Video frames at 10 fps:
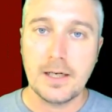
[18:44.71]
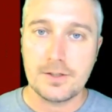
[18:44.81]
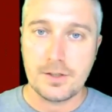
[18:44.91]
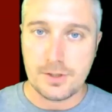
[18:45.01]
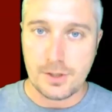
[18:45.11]

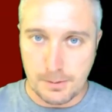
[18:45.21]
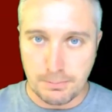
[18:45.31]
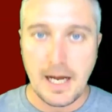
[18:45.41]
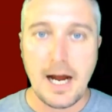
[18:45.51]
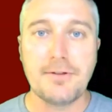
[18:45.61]
to
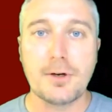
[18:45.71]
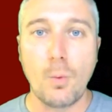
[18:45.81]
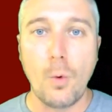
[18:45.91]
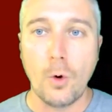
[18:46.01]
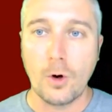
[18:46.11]
supply their
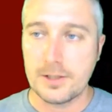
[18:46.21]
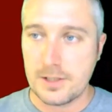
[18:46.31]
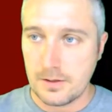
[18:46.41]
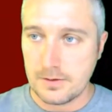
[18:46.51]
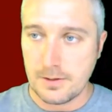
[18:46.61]
war and
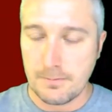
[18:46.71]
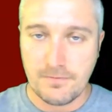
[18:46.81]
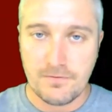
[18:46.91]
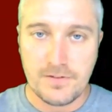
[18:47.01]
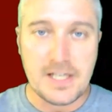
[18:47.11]
to
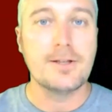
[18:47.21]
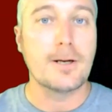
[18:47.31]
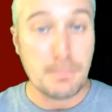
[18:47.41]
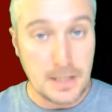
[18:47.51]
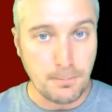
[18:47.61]
feed their
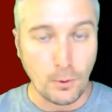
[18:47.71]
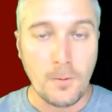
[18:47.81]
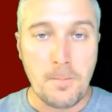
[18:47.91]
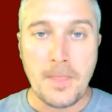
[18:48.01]
people